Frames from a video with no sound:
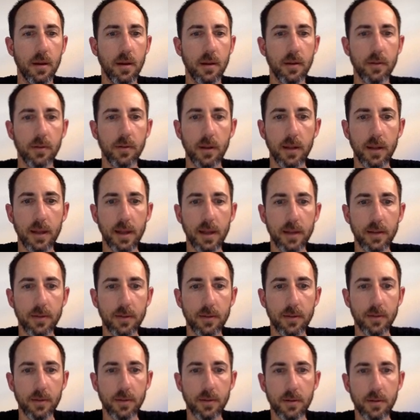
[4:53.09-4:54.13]
So let's
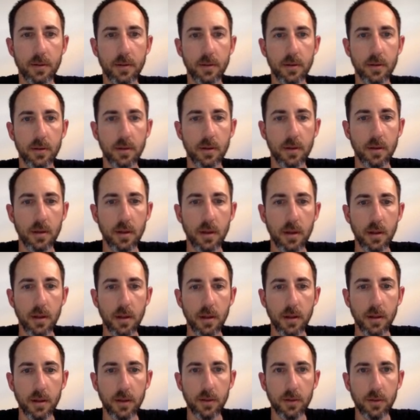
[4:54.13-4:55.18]

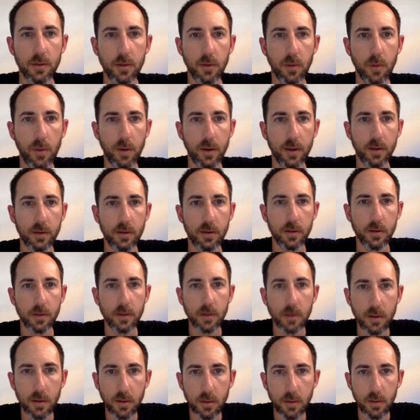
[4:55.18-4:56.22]
do a quick
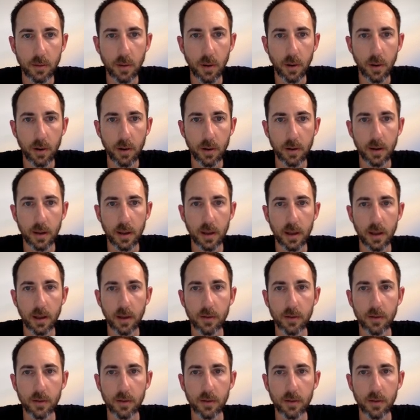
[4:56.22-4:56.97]
note here.